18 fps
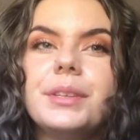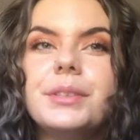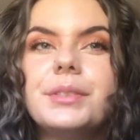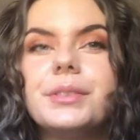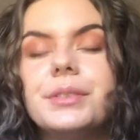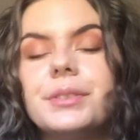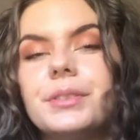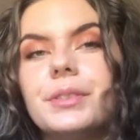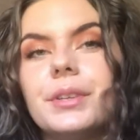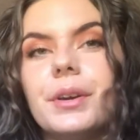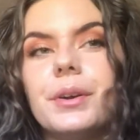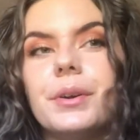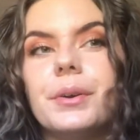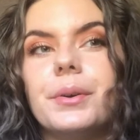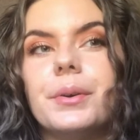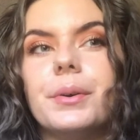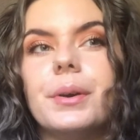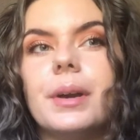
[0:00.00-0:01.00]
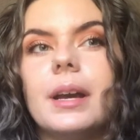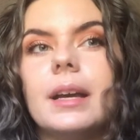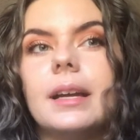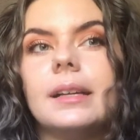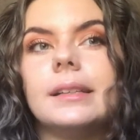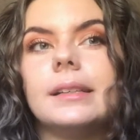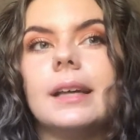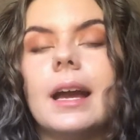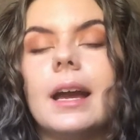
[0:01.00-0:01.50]
so
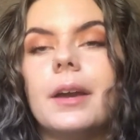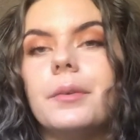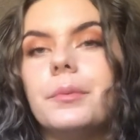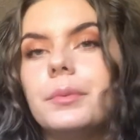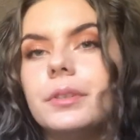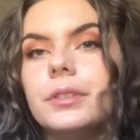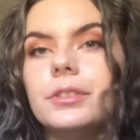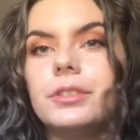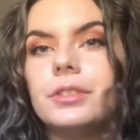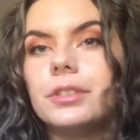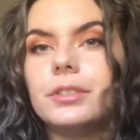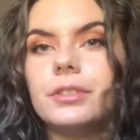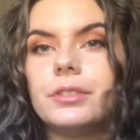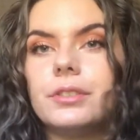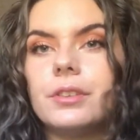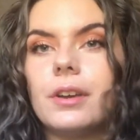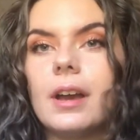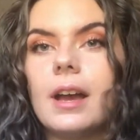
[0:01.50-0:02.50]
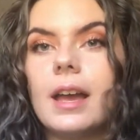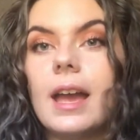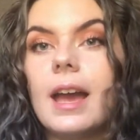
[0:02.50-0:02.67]
I